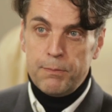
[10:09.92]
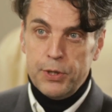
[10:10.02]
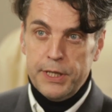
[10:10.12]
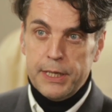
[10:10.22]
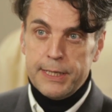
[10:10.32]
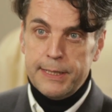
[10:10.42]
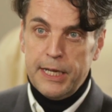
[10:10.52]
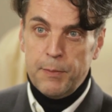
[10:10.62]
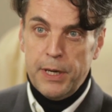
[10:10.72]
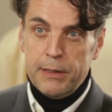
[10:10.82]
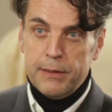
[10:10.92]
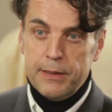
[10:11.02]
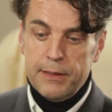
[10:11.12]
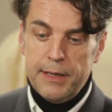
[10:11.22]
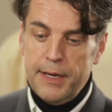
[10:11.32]
political statement.
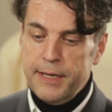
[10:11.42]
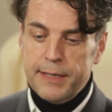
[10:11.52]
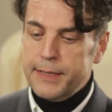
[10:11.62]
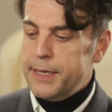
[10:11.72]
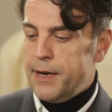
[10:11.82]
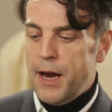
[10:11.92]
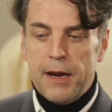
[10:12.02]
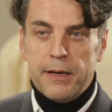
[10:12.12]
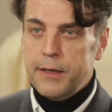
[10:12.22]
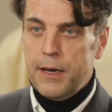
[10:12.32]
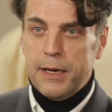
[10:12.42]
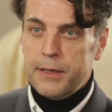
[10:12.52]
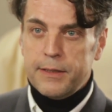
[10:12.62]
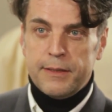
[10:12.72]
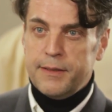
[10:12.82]
And the
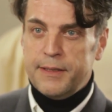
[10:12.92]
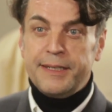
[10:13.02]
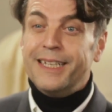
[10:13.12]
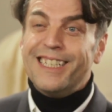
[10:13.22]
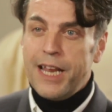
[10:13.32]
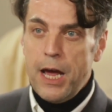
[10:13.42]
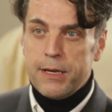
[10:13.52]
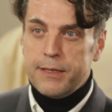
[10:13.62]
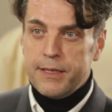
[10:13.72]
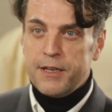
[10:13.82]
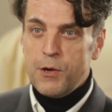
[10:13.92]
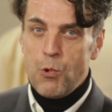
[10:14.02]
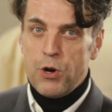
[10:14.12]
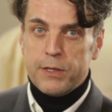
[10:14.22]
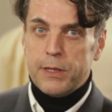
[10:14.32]
undertext
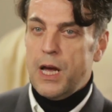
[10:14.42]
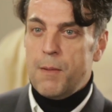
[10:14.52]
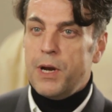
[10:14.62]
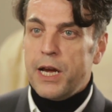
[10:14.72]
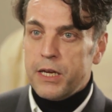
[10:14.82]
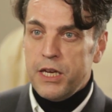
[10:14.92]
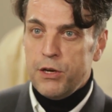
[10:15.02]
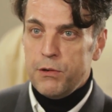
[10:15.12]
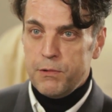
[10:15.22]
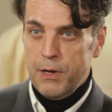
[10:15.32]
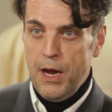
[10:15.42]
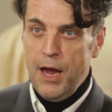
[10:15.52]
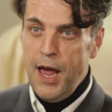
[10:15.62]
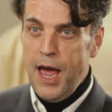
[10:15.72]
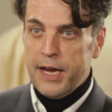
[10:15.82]
was, I'm like you.
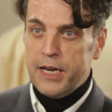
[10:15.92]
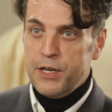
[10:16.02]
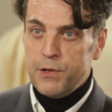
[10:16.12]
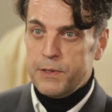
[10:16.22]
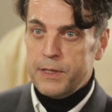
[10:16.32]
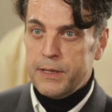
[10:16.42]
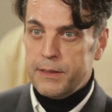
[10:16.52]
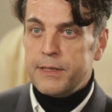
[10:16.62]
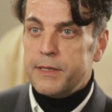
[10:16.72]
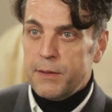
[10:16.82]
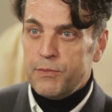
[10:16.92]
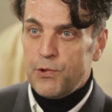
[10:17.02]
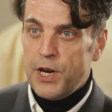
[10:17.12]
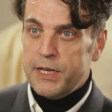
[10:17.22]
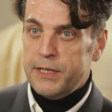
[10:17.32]
I can use the same dress